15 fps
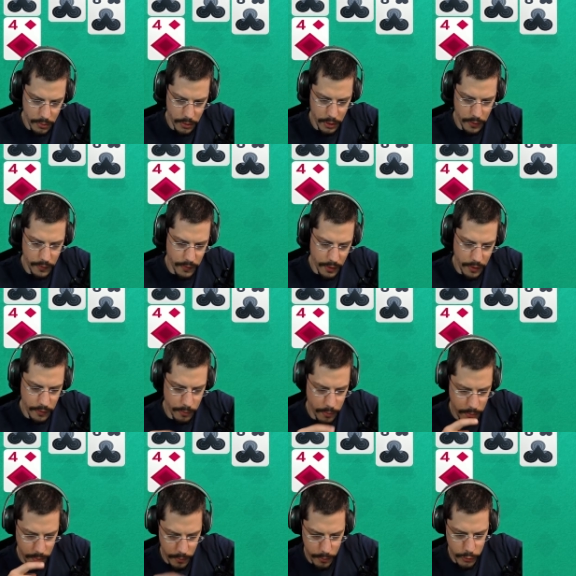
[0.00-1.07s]
Hint says
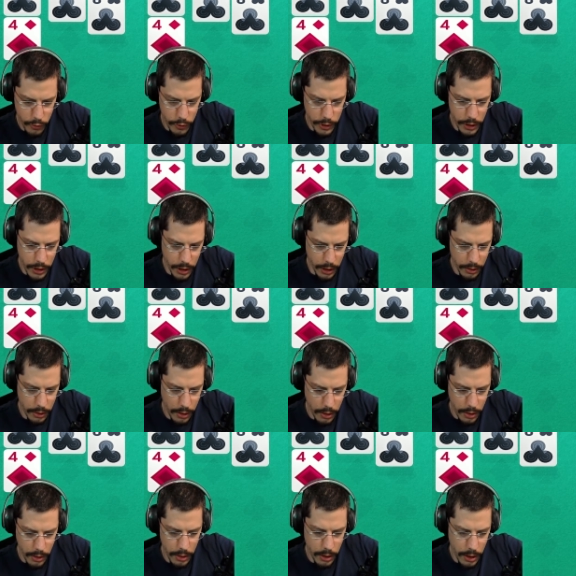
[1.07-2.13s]
throw the card.
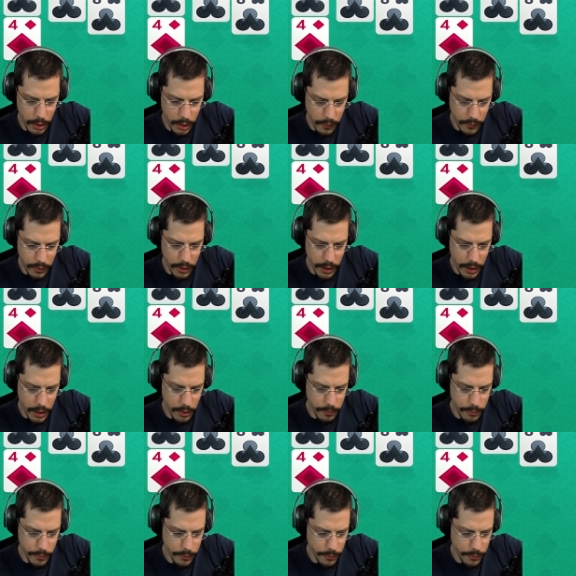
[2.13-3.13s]
King does not help.